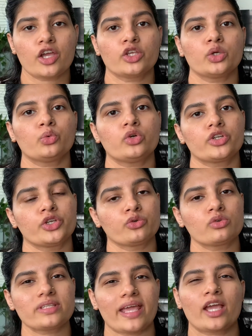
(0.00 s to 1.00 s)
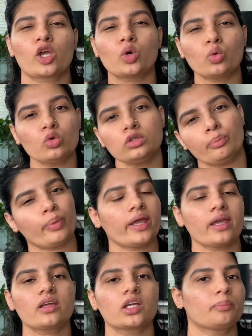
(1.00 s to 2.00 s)
you would use a cool
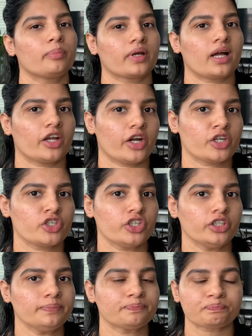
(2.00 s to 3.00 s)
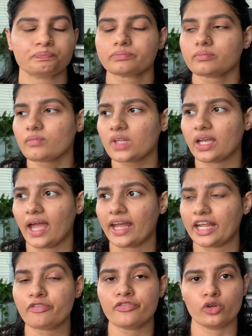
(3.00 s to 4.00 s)
pink corrector.
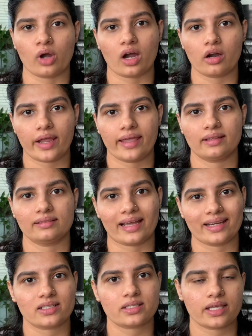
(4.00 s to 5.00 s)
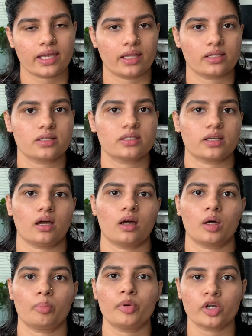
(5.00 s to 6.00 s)
And if you are a light-skinned
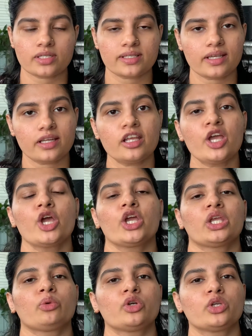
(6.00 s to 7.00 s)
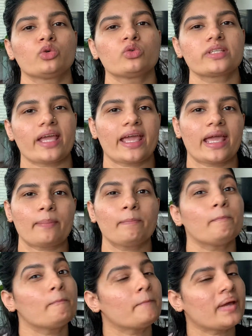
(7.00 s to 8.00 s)
person, you would use
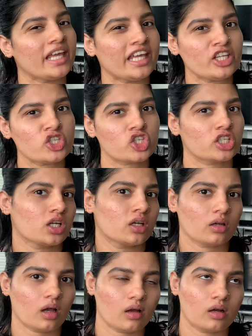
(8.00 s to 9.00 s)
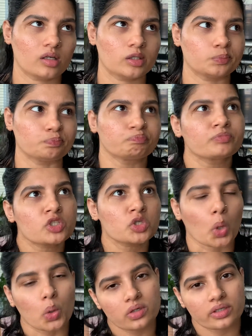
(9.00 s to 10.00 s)
a peach
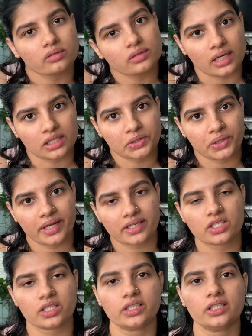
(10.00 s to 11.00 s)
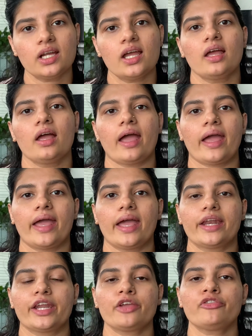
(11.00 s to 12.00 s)
toned color corrector.
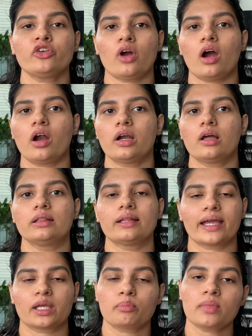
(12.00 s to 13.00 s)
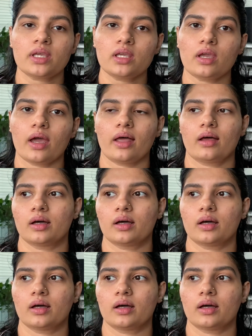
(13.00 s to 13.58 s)
And if you are like me,